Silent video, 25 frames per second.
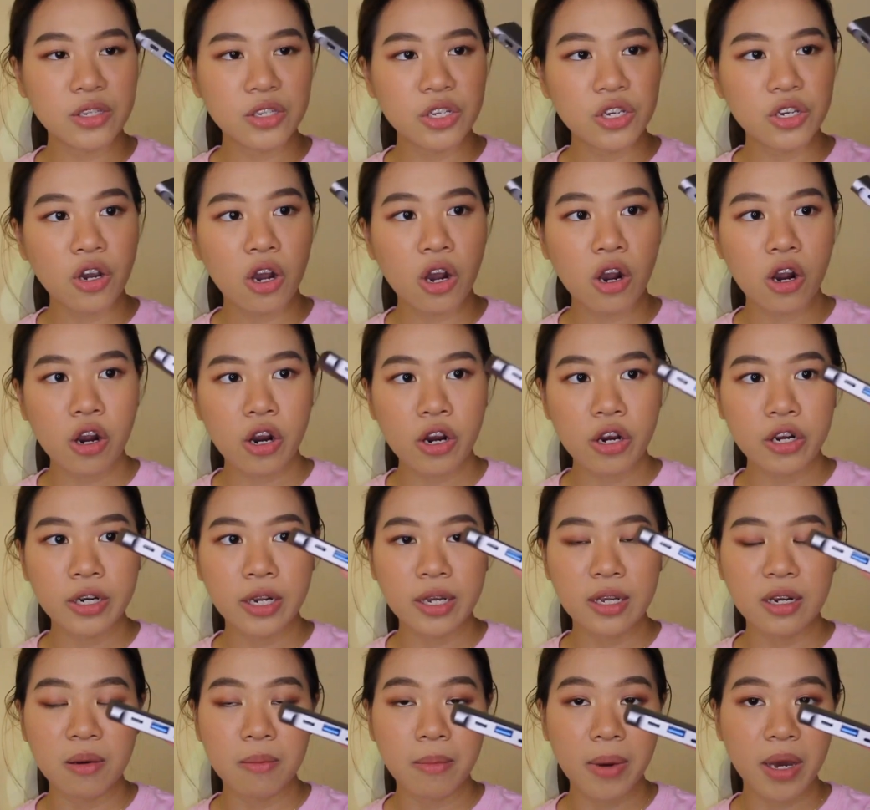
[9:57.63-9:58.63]
card
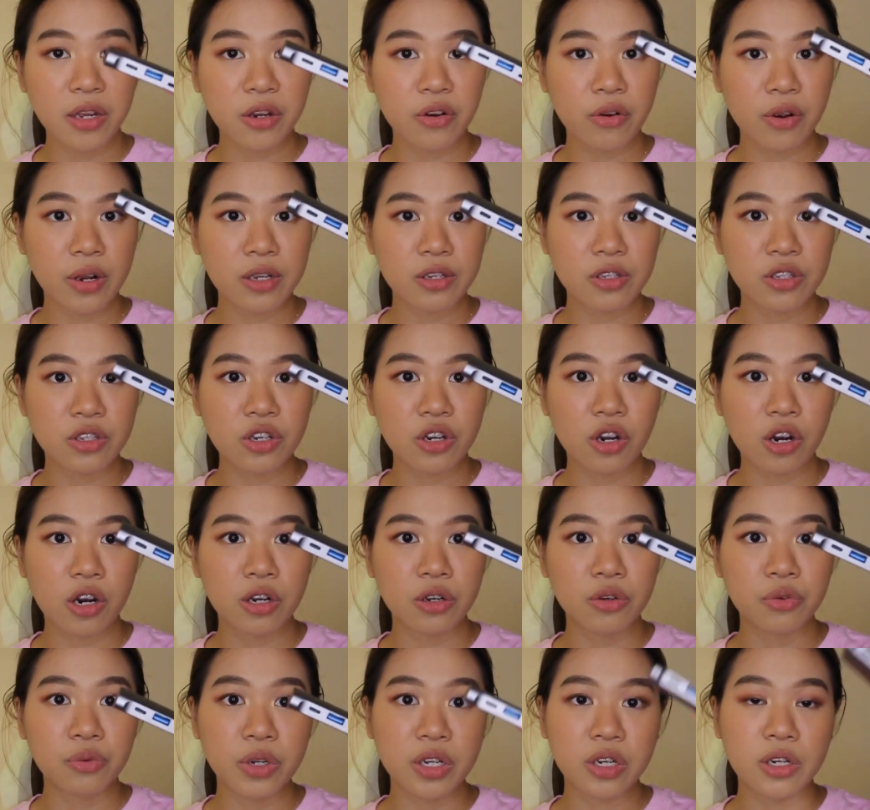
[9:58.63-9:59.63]
and a micro SD
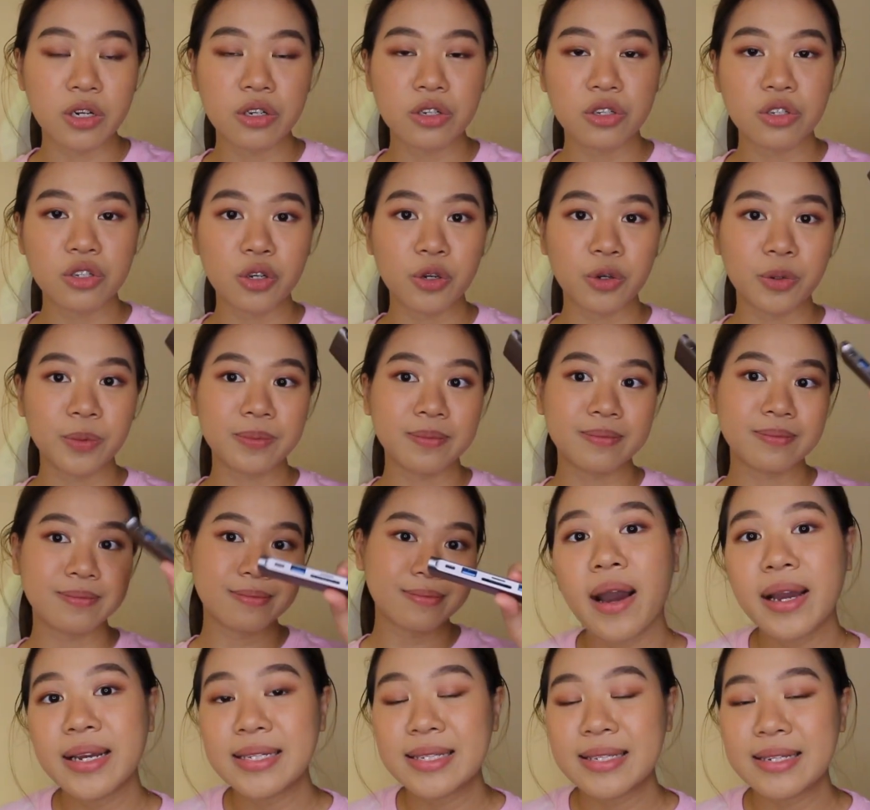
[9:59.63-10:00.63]
card reader. So
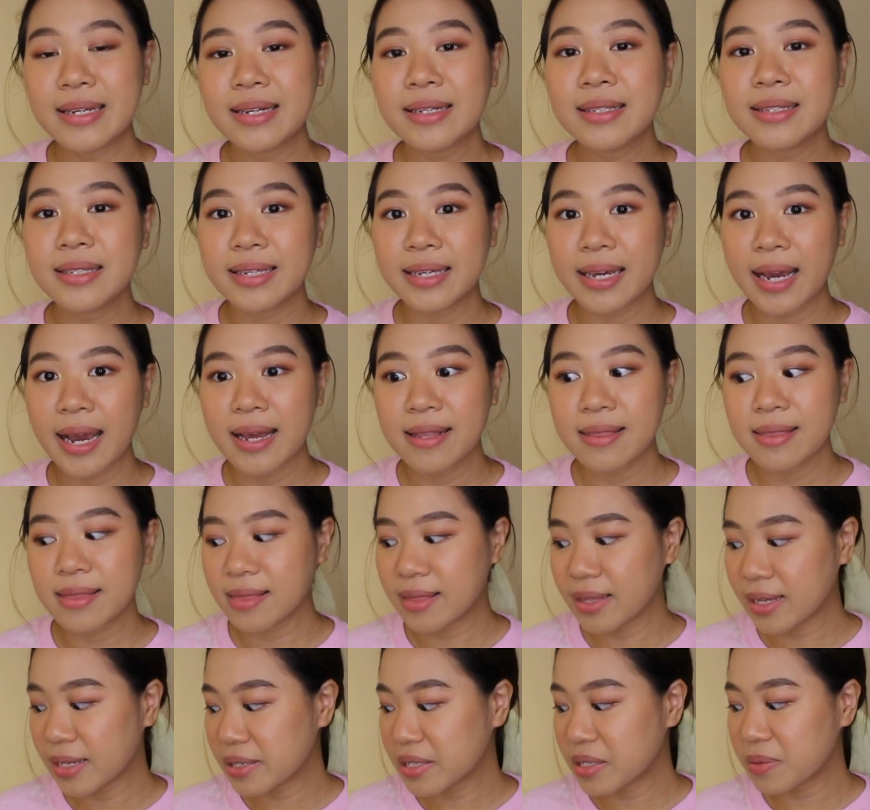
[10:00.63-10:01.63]
I did get
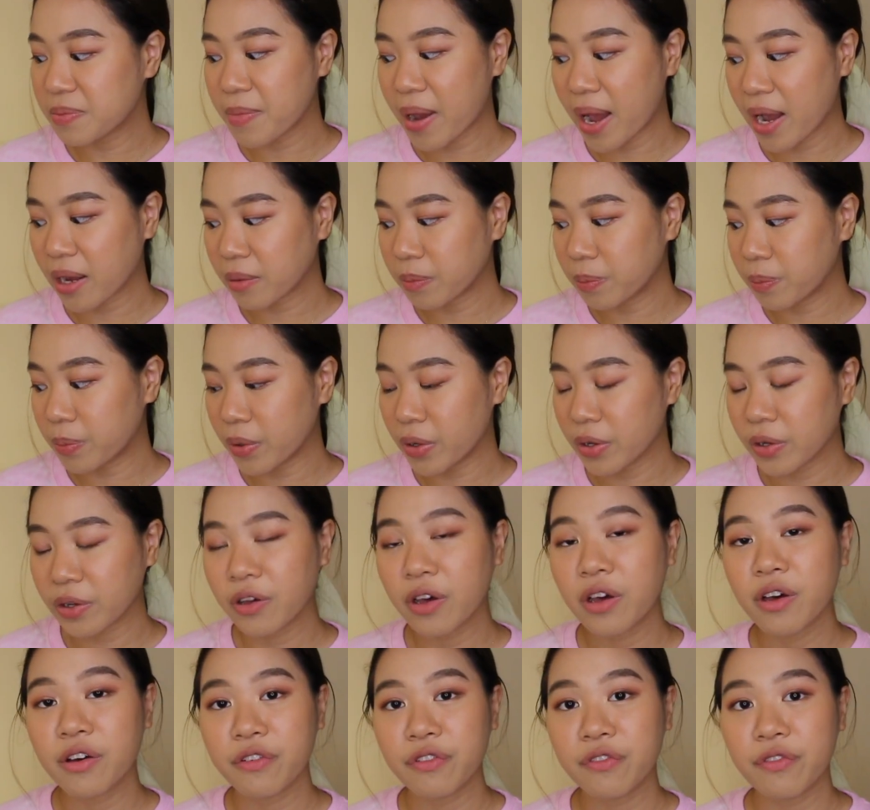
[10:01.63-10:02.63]
this MacBook
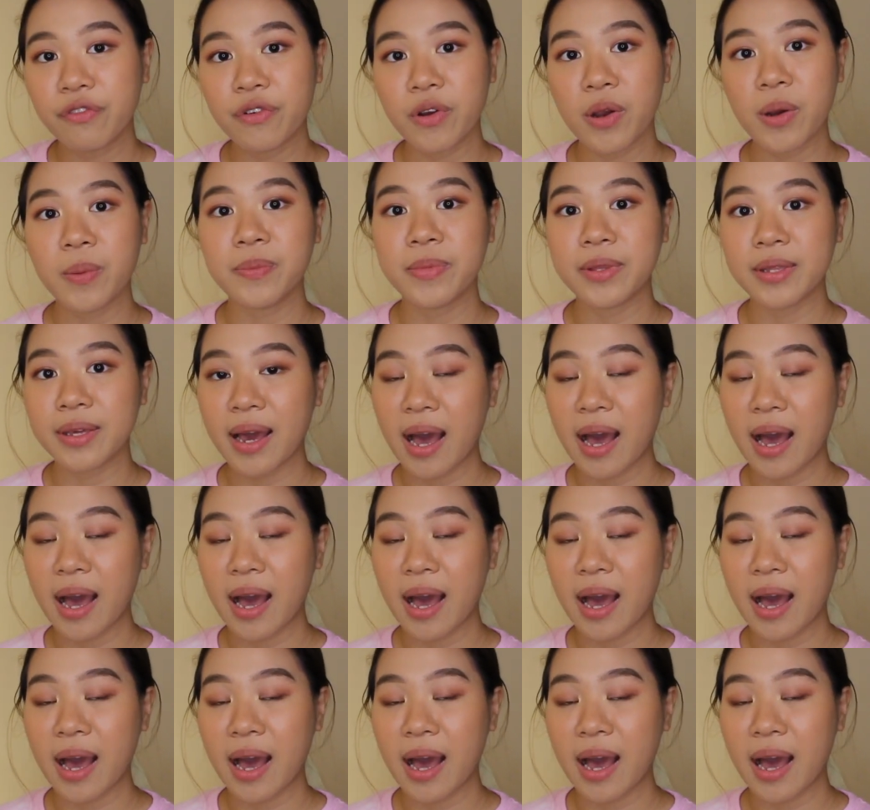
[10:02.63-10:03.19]
from the